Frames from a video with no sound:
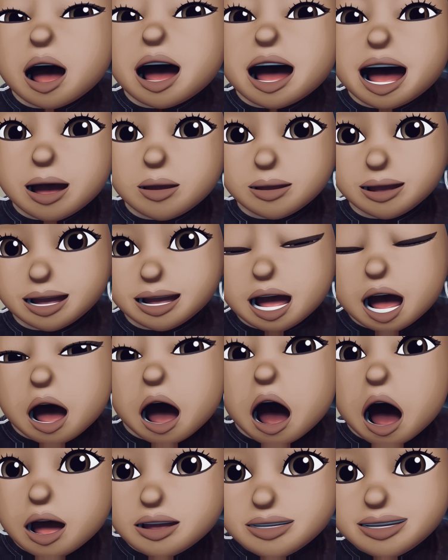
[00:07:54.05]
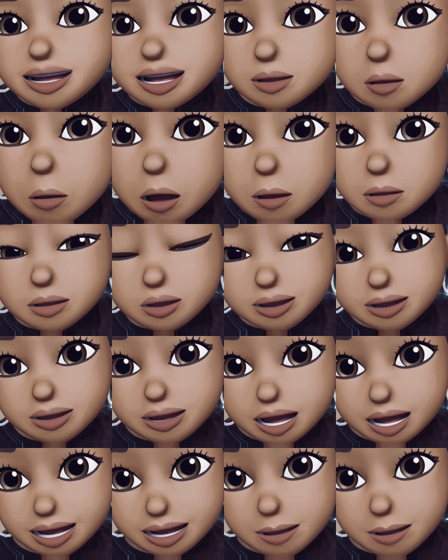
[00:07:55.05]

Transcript: He would say, Harvest Pomegranate.